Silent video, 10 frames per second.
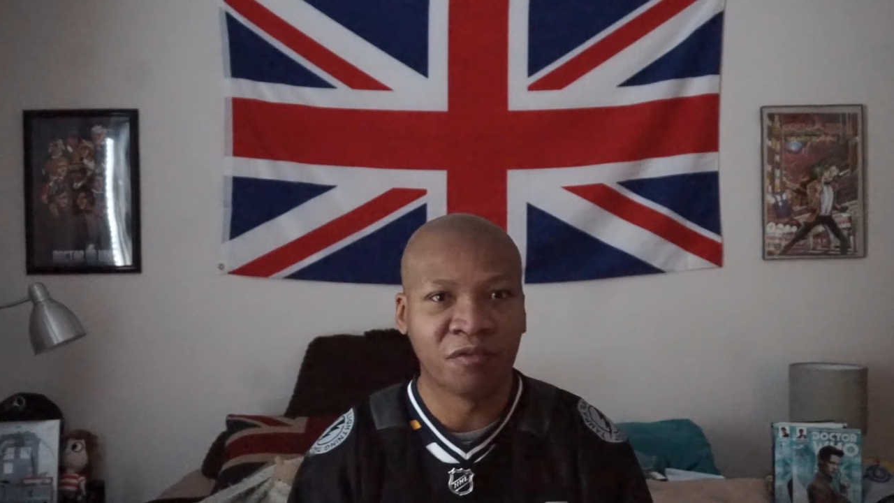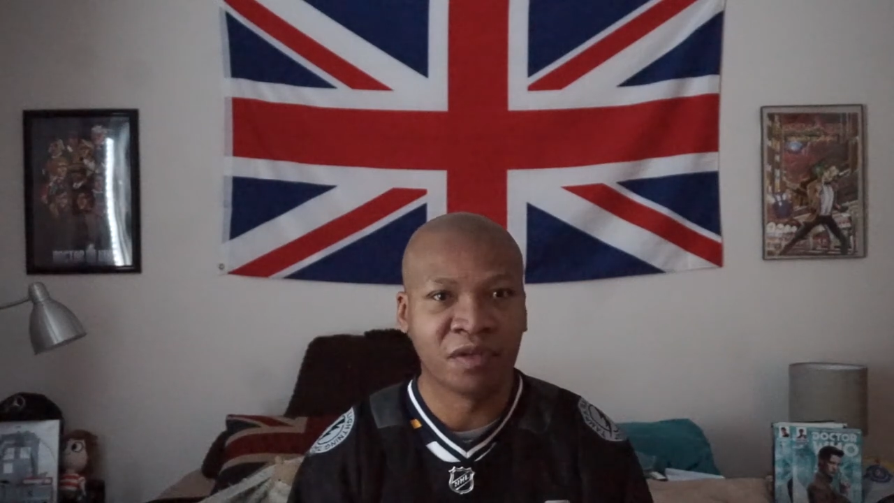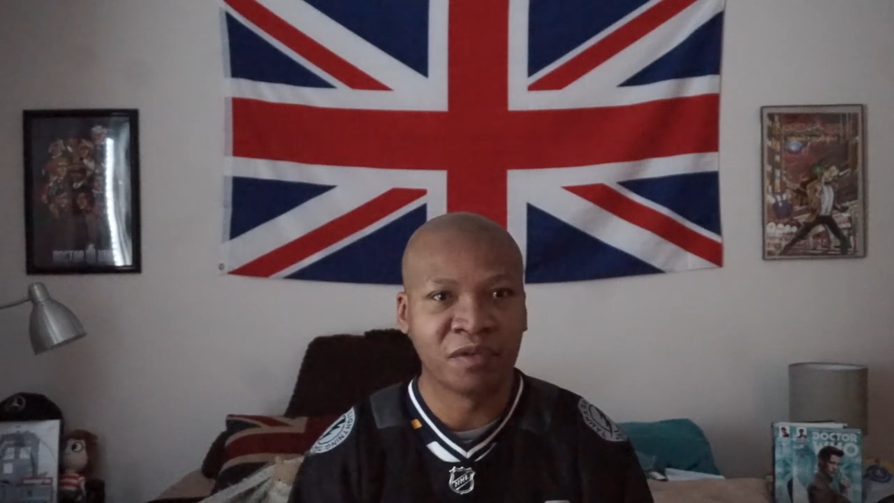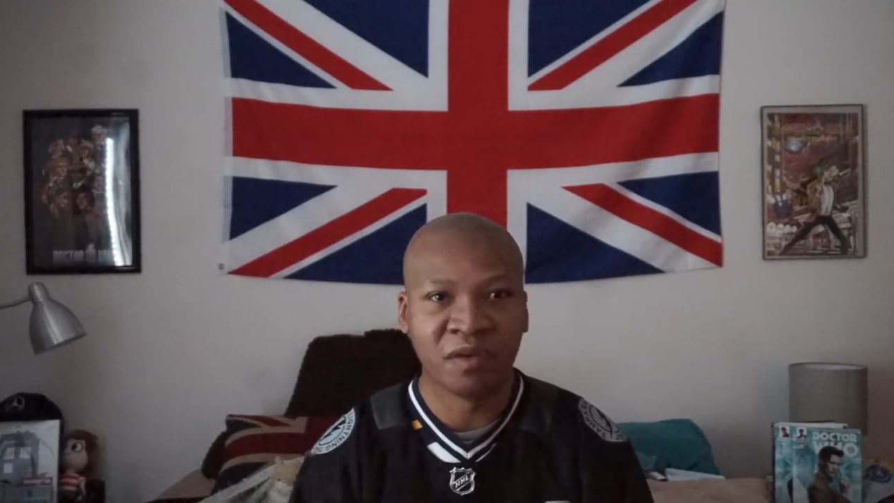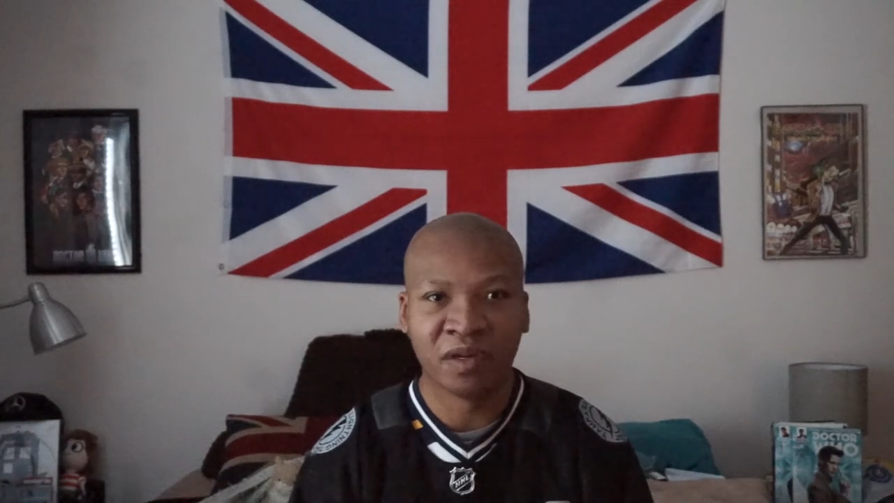
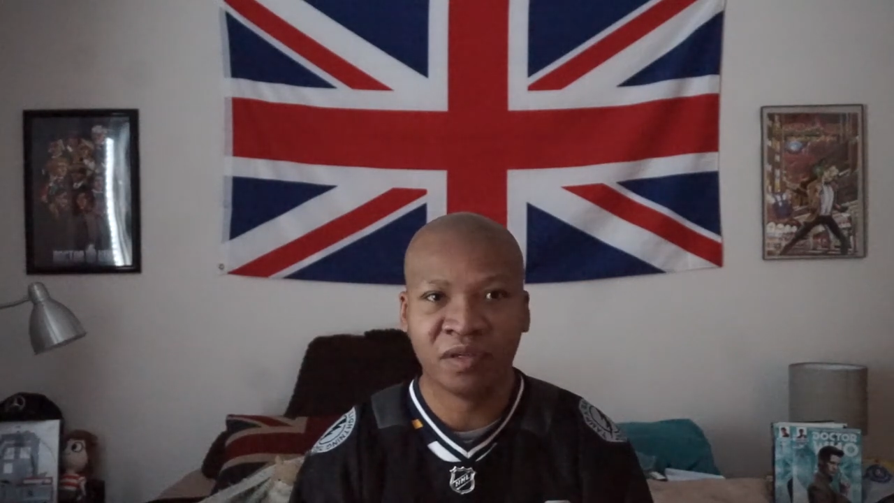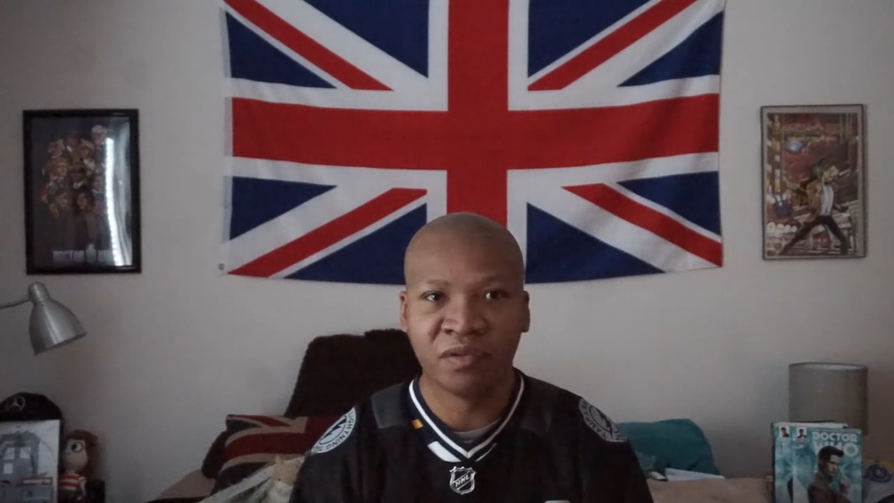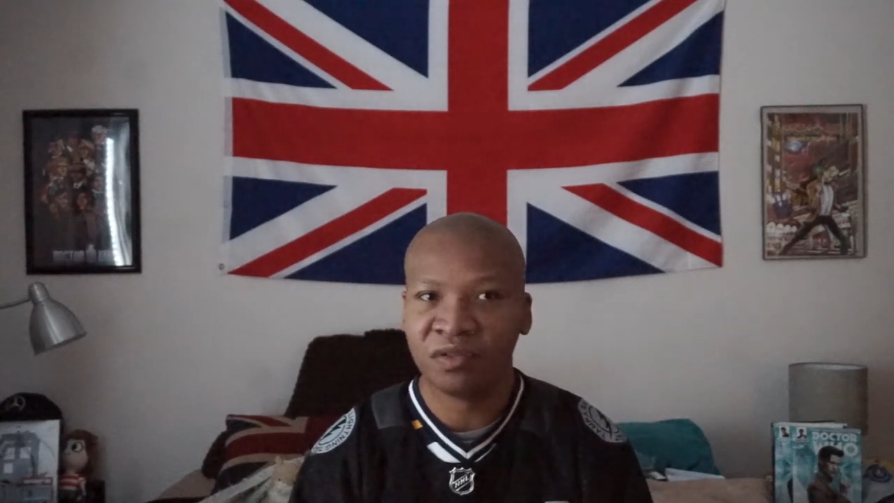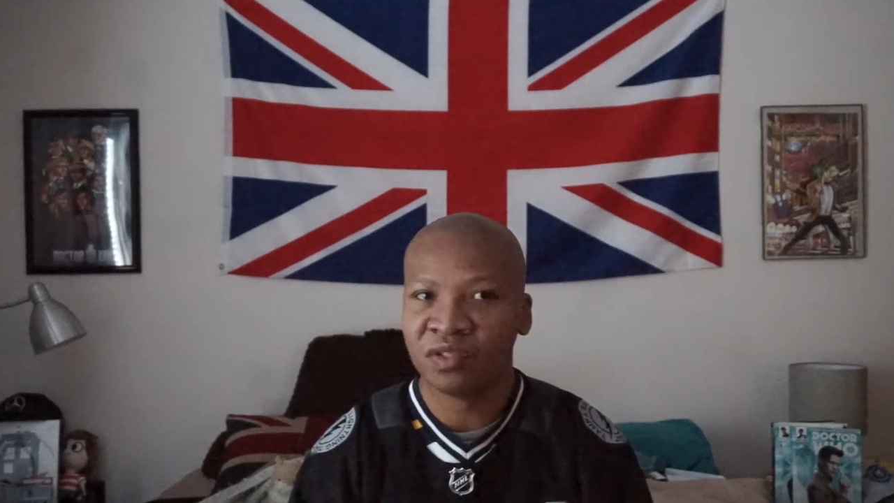really want to do their